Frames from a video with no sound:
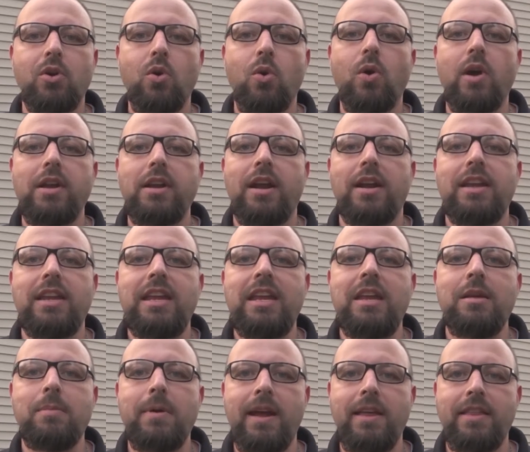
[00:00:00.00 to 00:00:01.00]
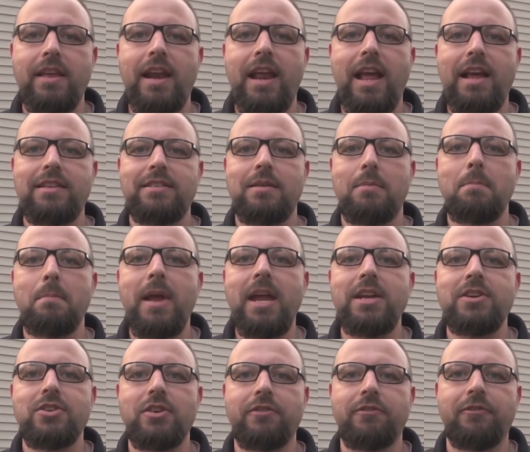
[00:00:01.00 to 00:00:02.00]
coin on eBay that has a
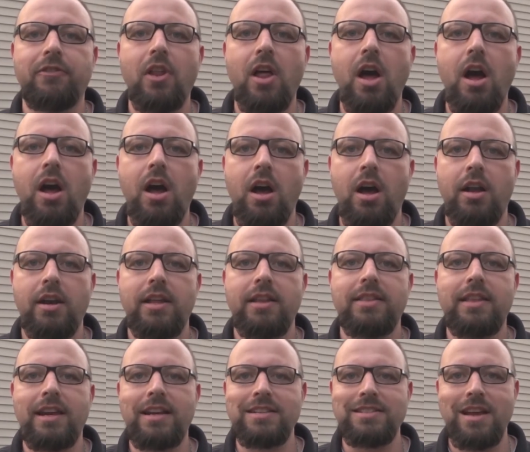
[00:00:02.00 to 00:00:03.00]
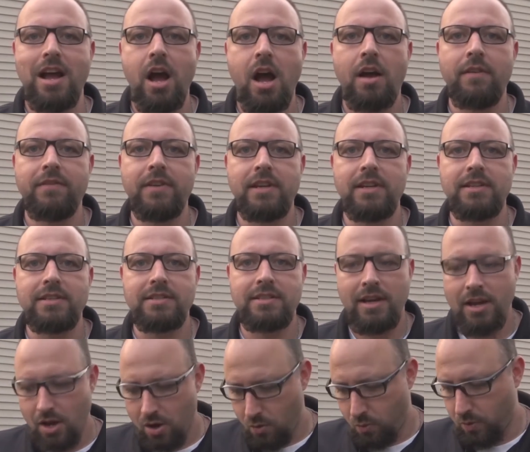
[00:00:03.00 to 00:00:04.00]
major flaw on it that is obvious
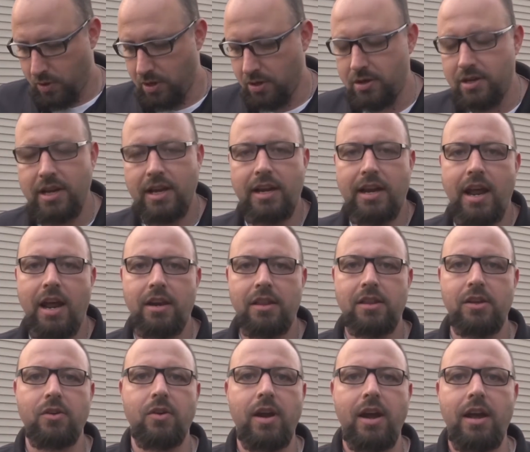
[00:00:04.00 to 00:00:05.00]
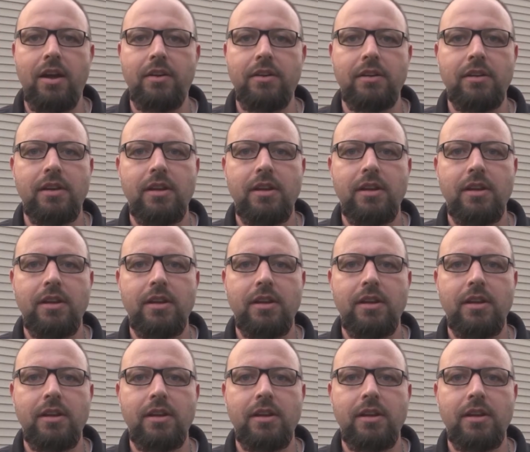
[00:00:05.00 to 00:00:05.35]
when you dig it out of the ground.